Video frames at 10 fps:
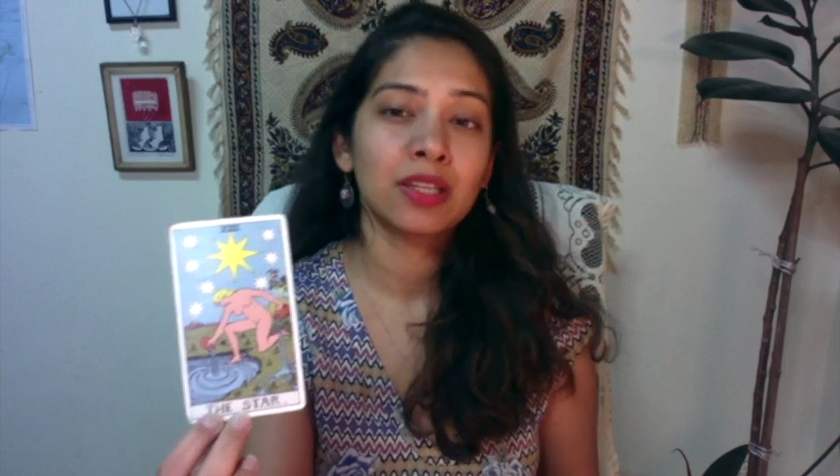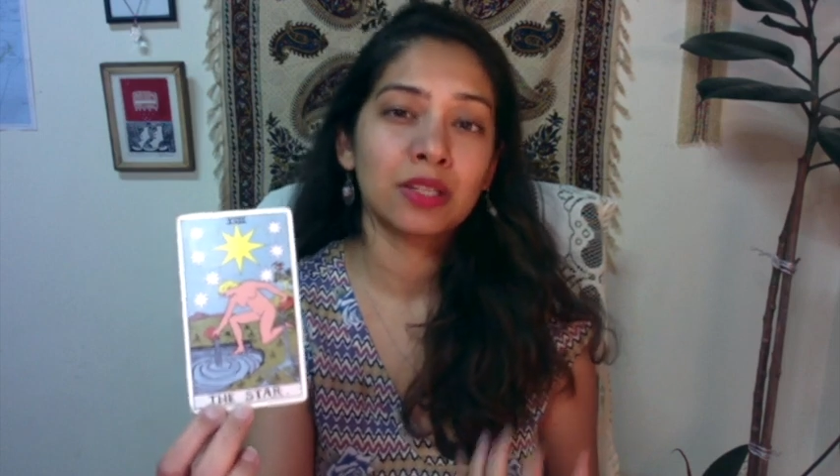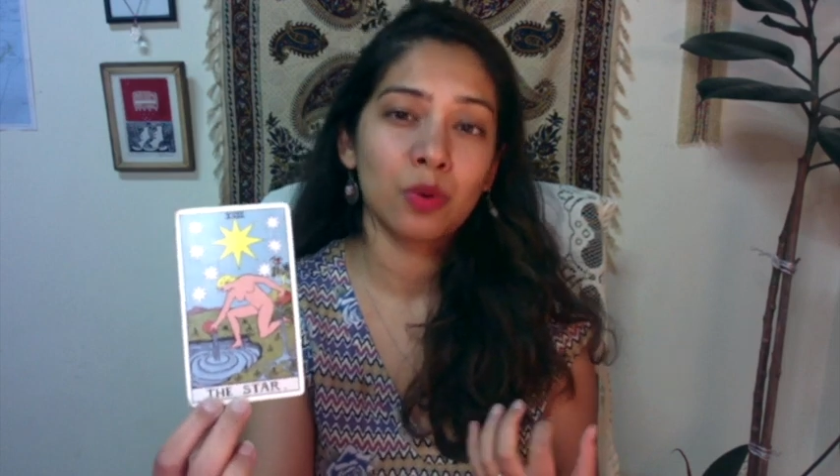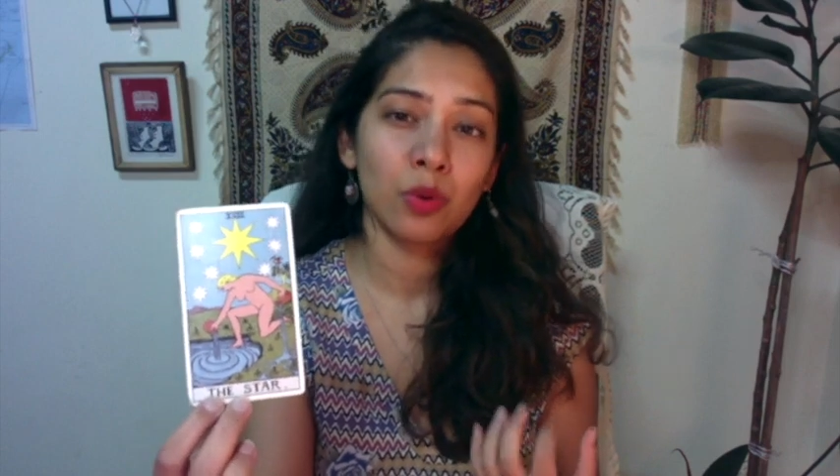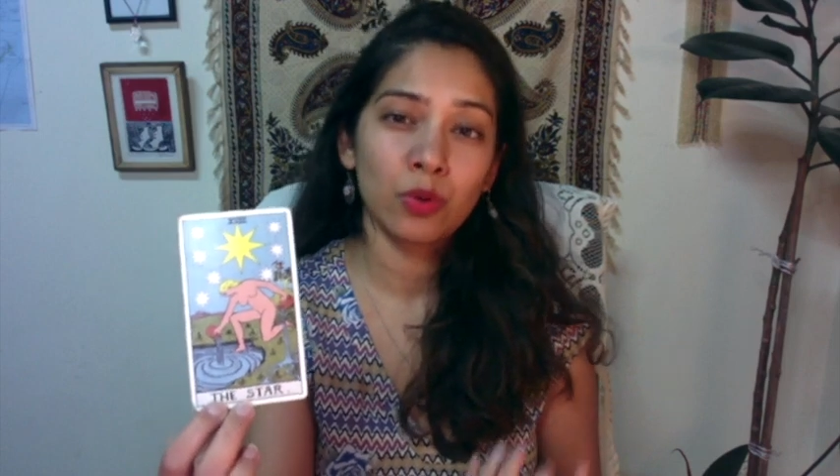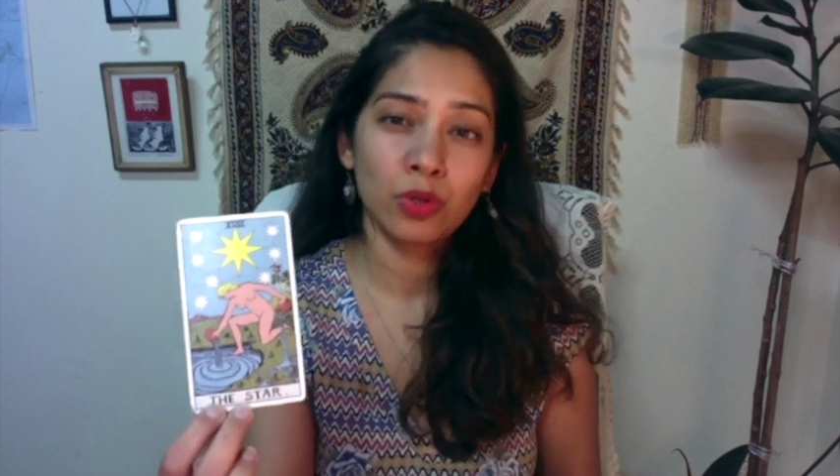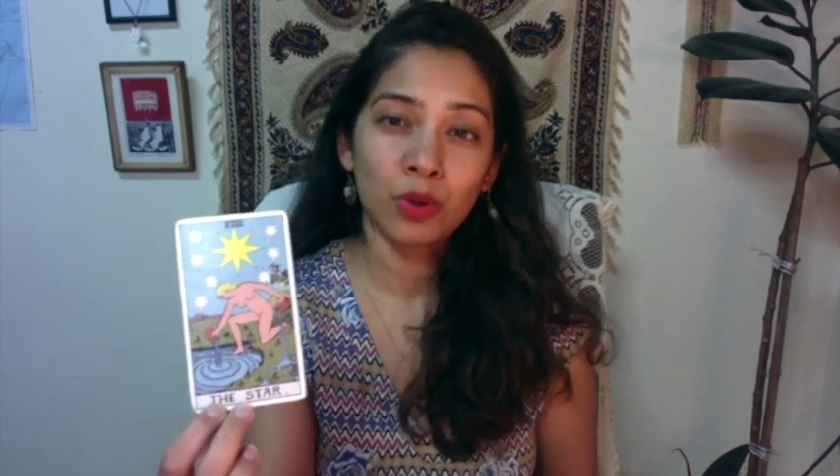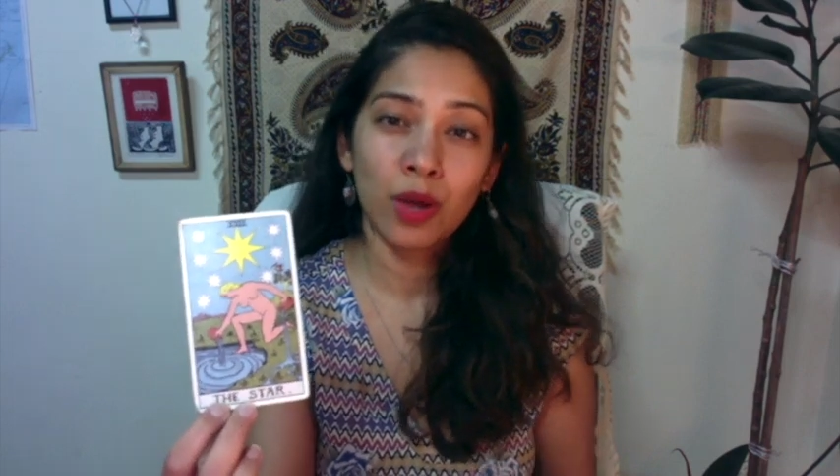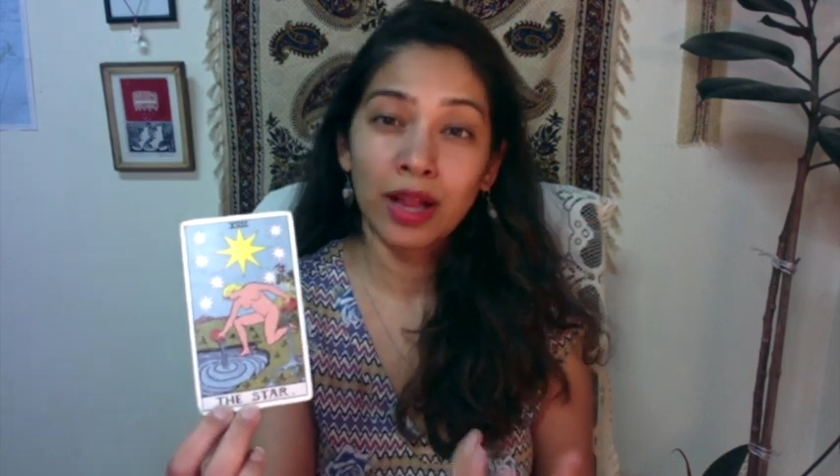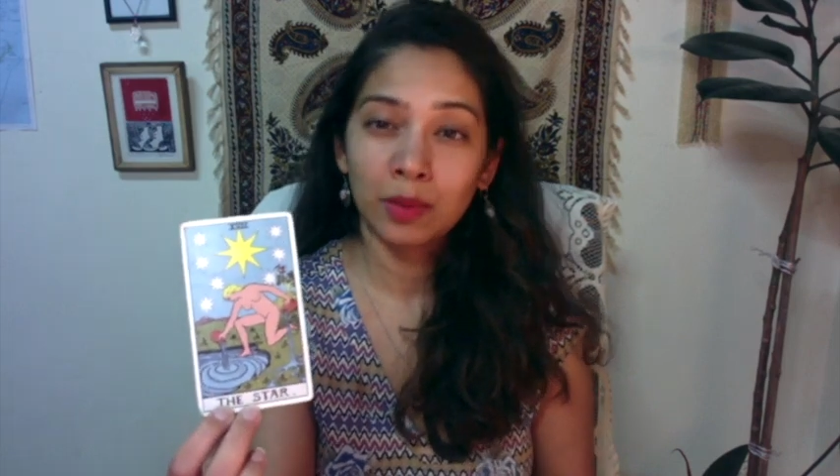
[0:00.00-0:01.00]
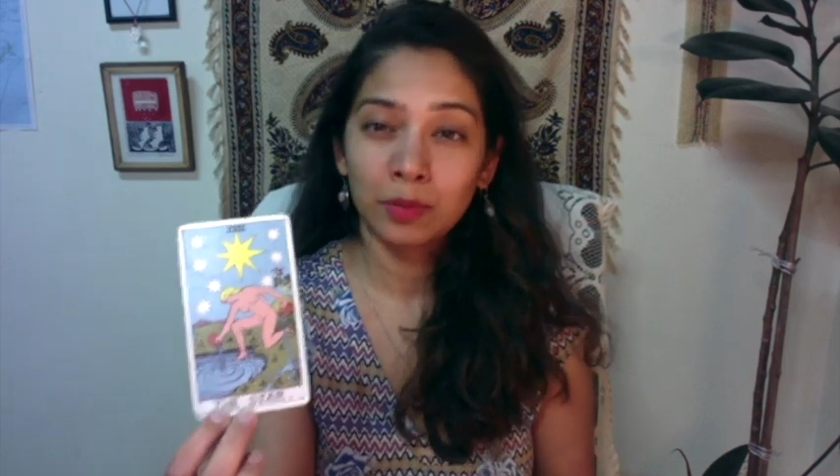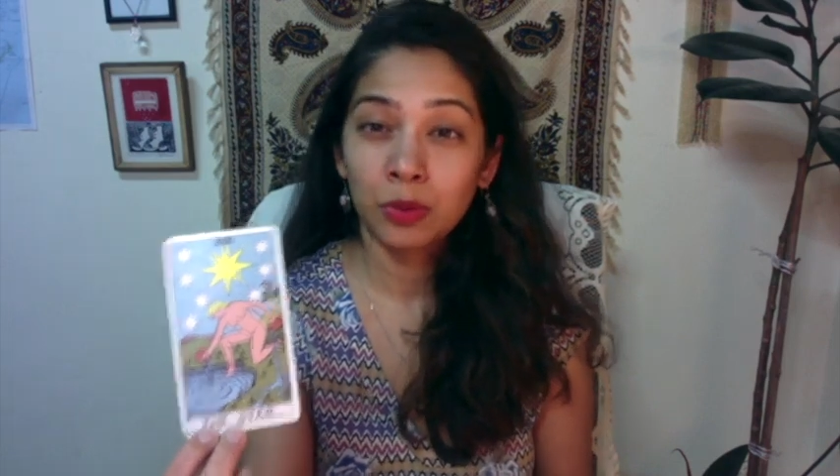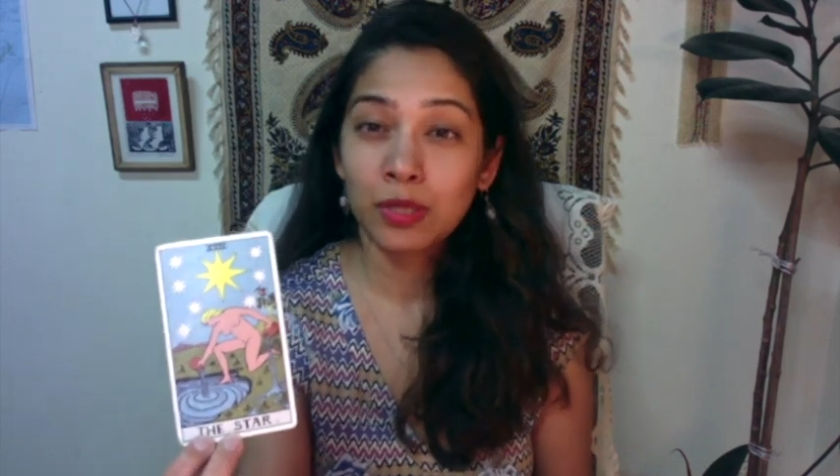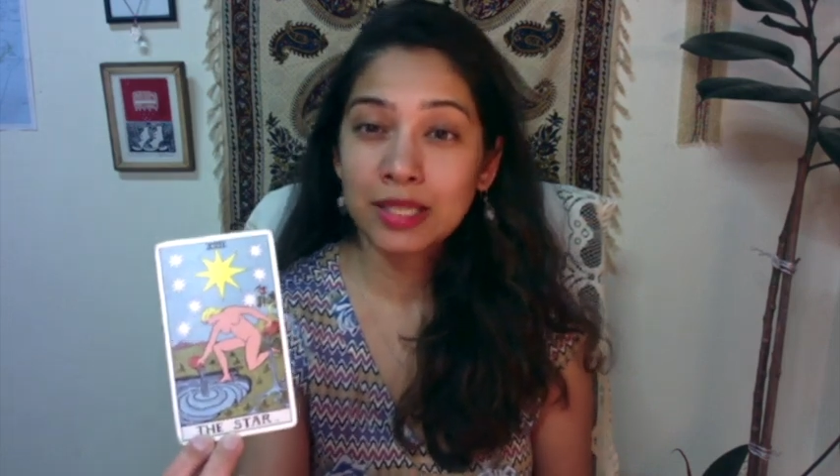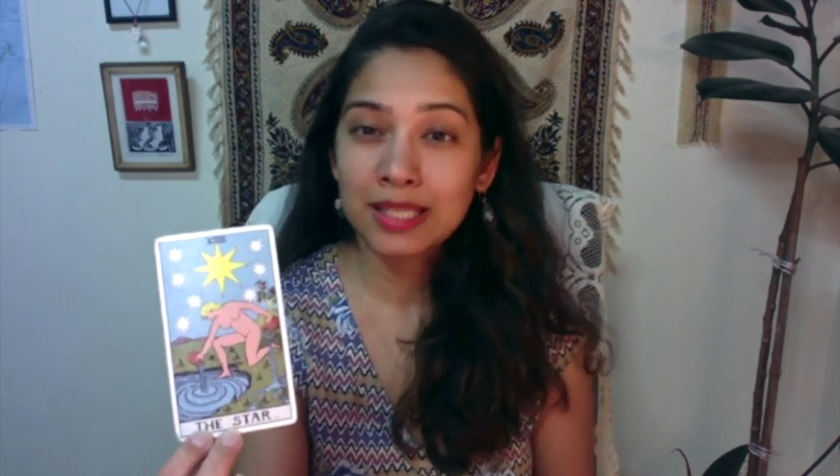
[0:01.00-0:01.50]
to help, to
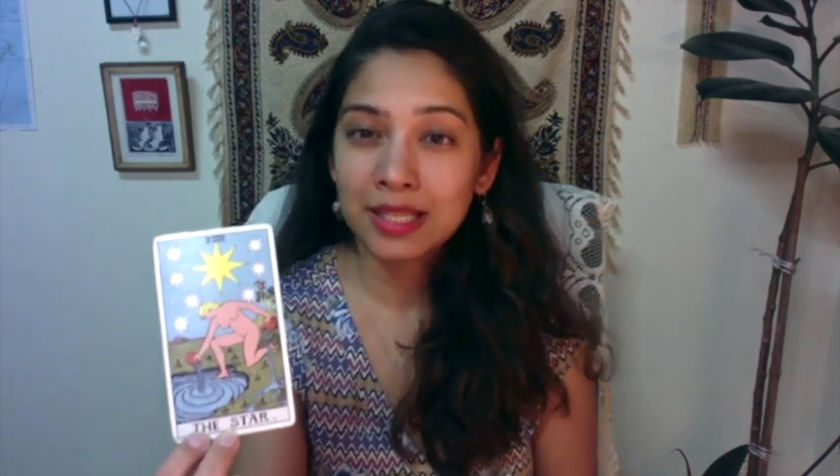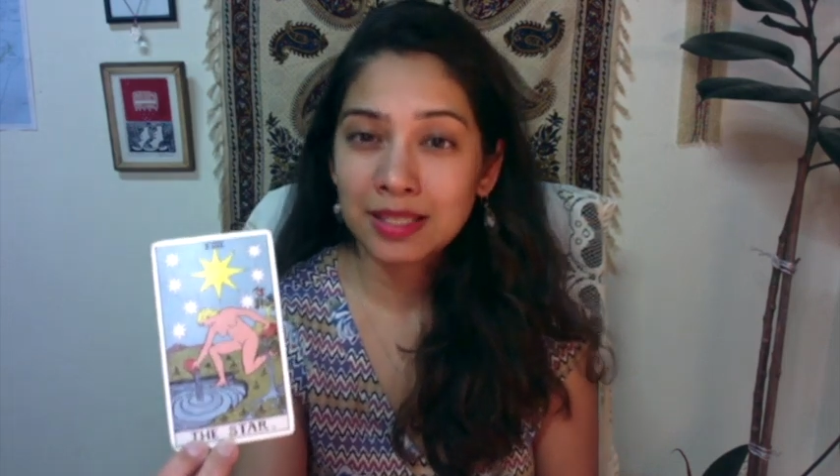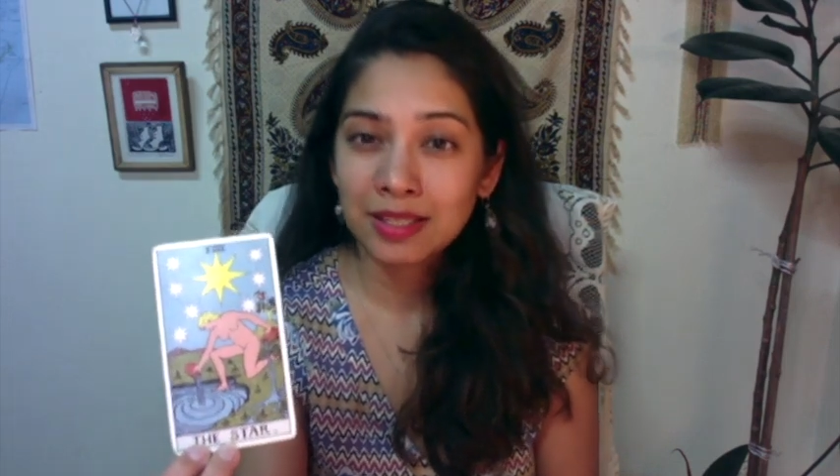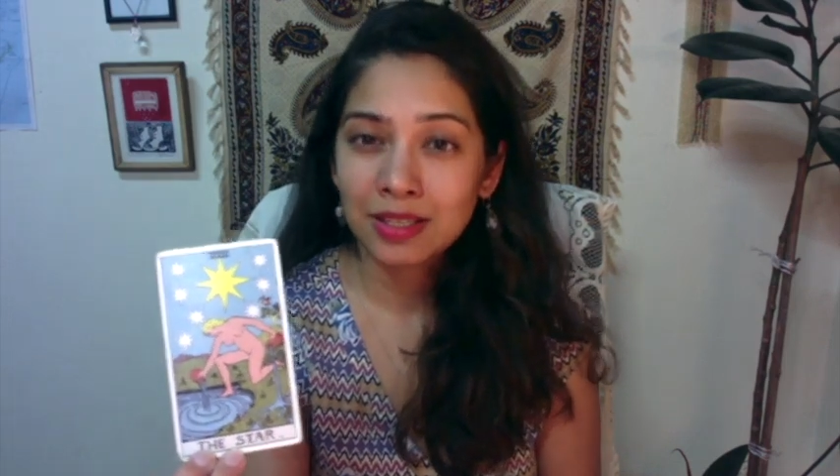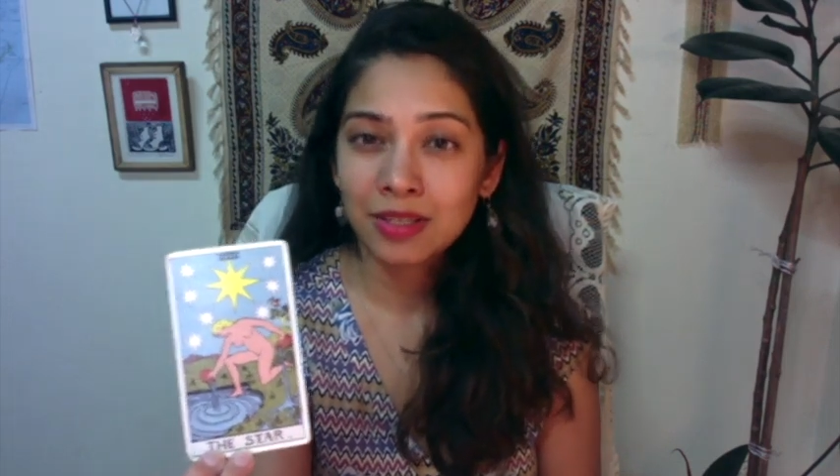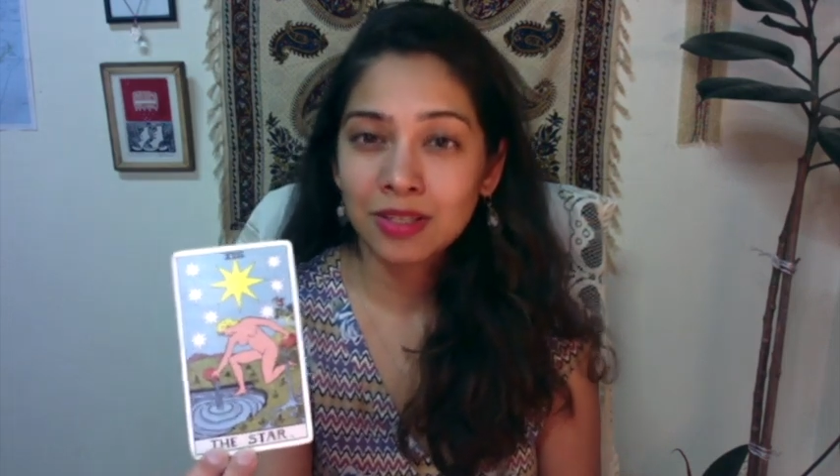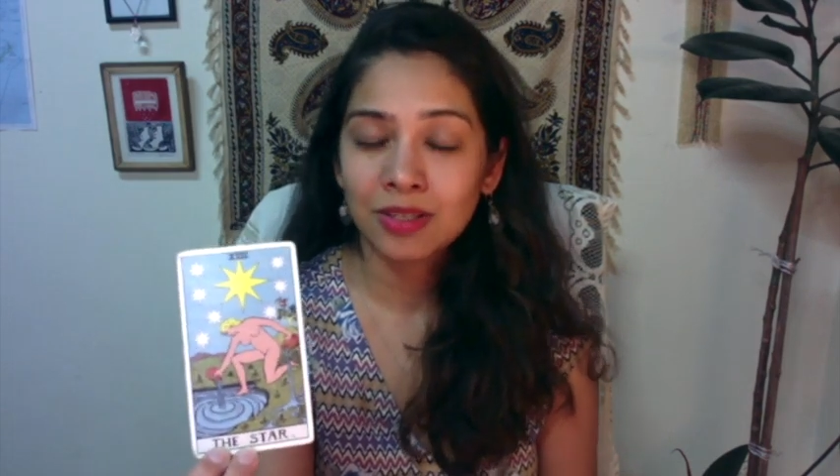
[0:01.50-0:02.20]
assist,